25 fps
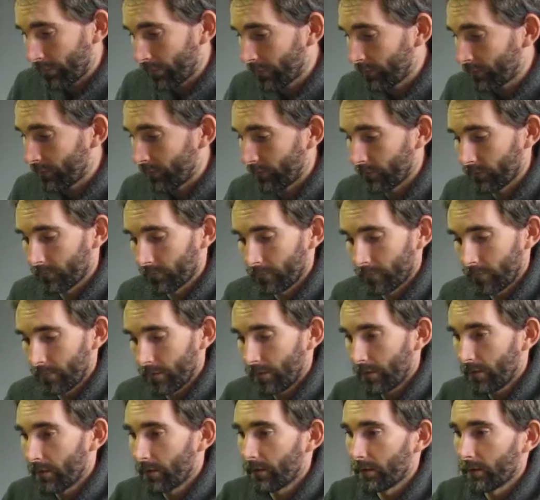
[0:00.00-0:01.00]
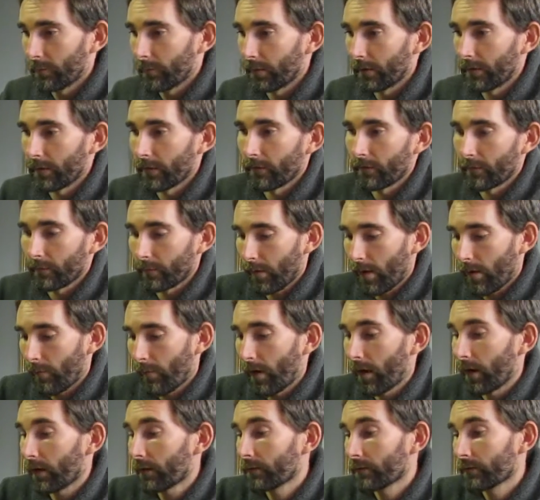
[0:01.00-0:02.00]
these 2 and play another
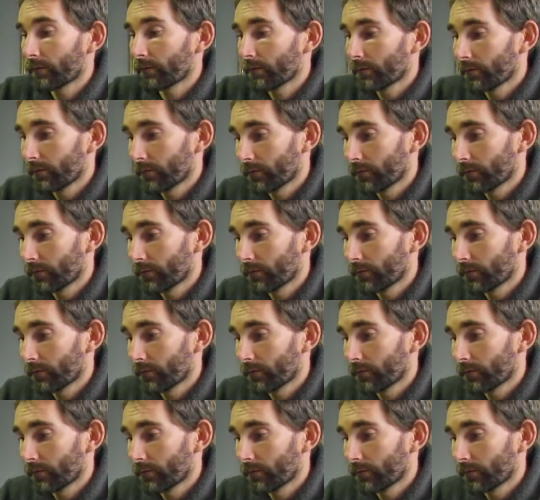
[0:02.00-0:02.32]
Smallpox.